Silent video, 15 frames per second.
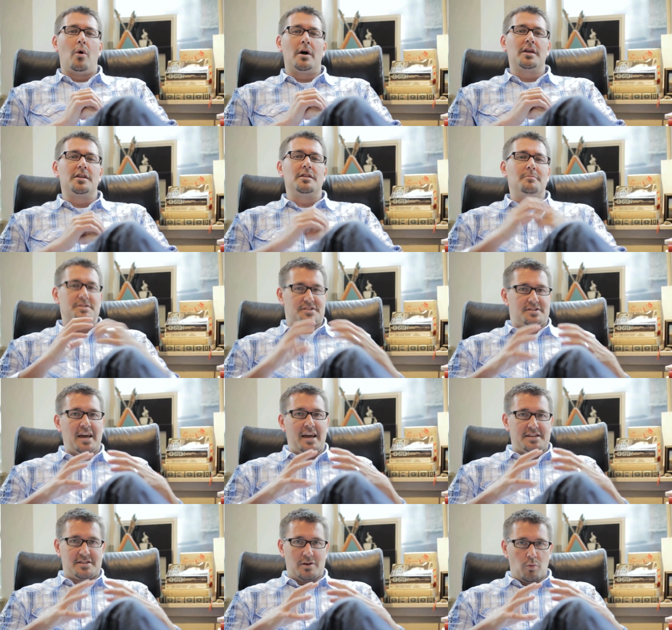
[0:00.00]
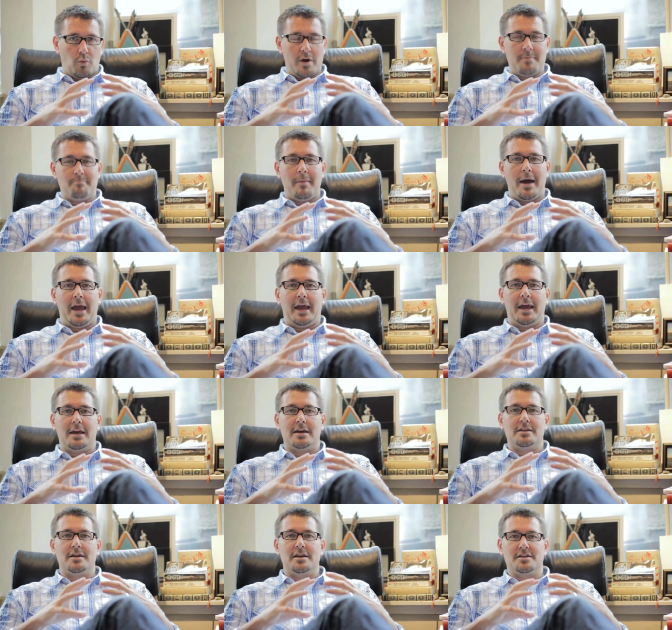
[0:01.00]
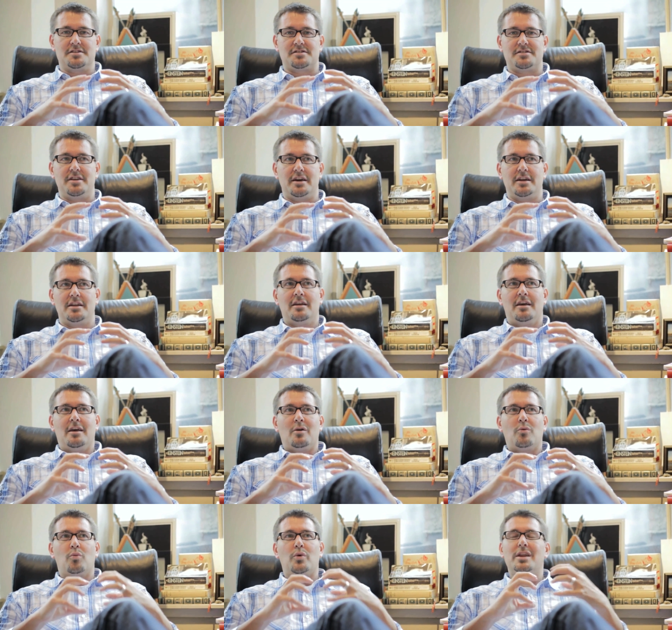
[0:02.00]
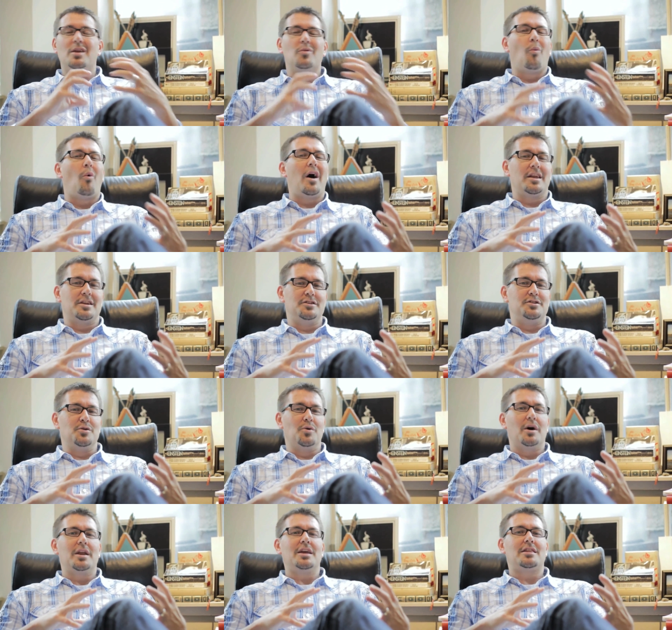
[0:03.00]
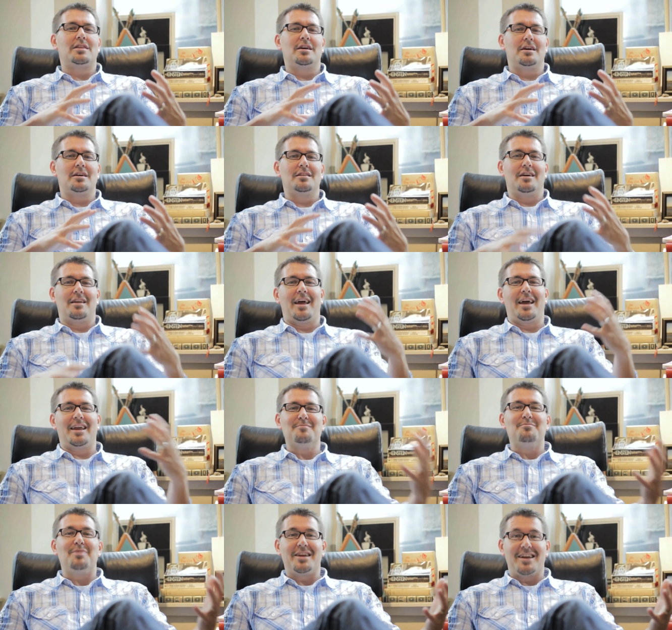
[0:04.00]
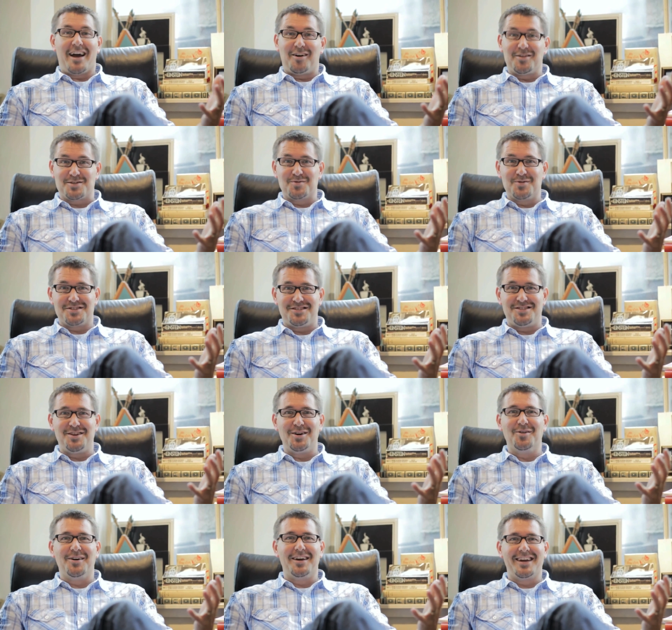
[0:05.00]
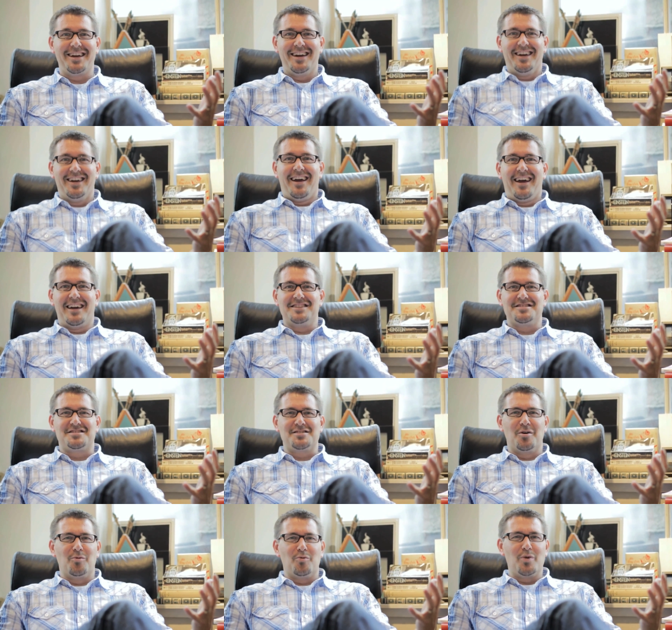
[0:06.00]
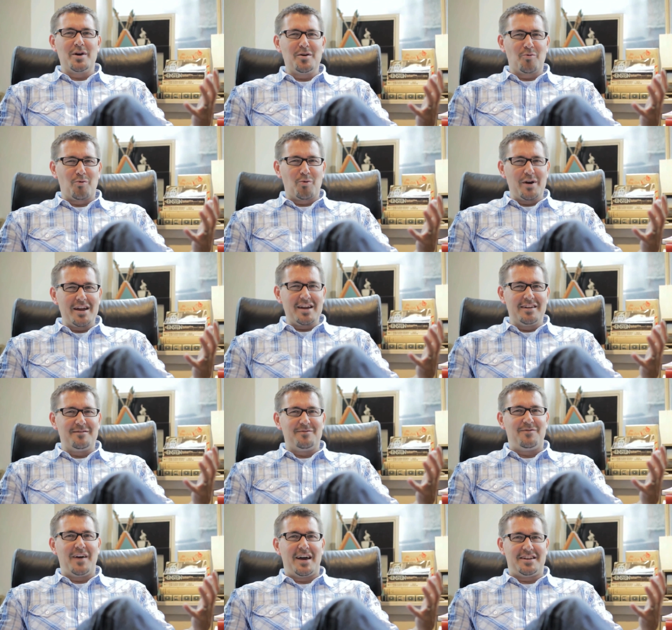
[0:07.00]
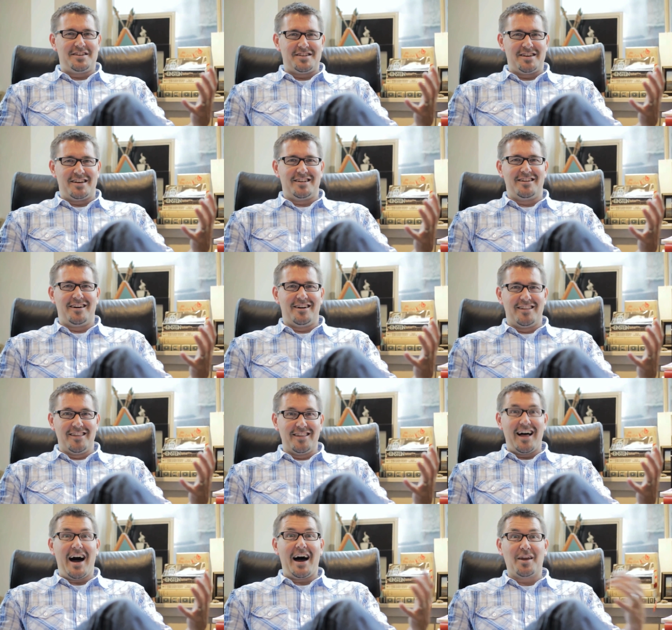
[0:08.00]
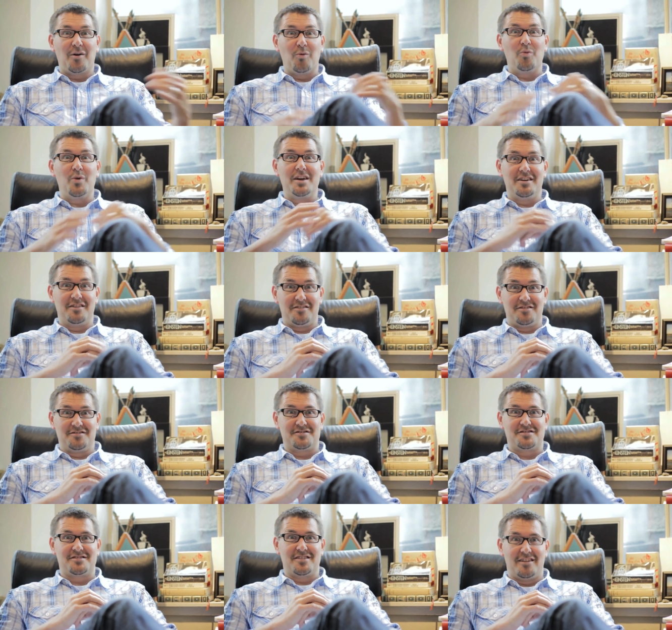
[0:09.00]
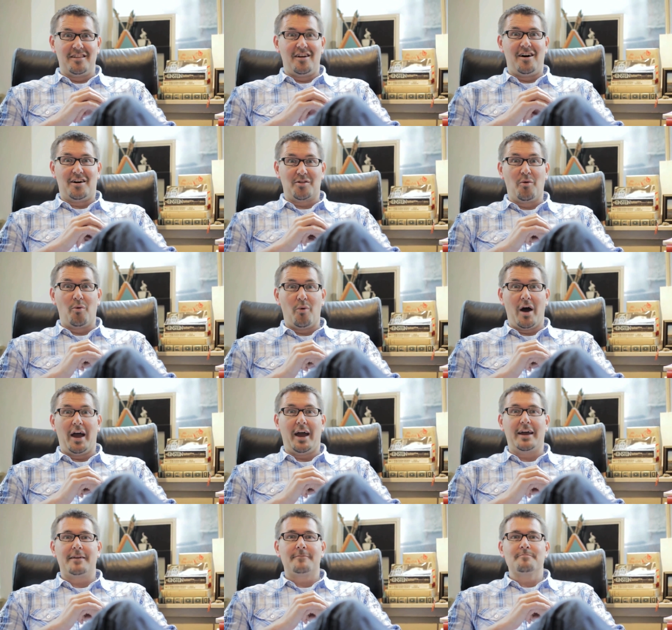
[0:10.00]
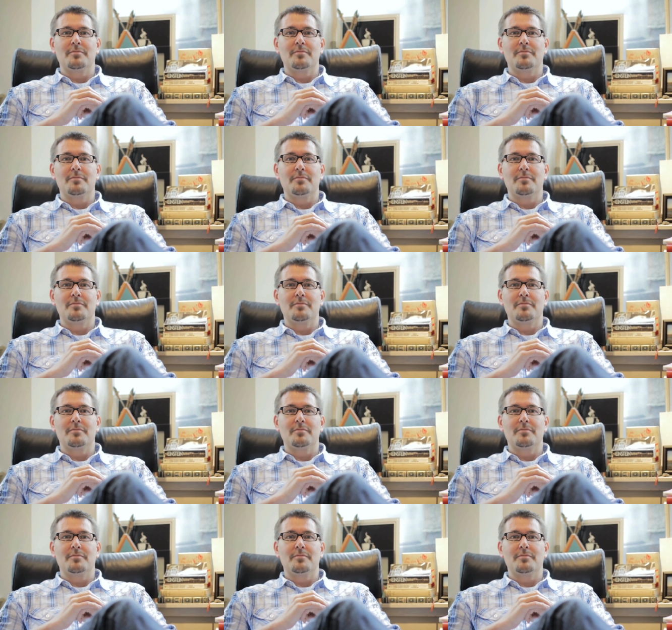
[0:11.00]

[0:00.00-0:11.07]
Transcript: of the mistakes that we made is that we didn't want to do anything that anybody else was doing. And so we reinvented a lot of wheels along the way.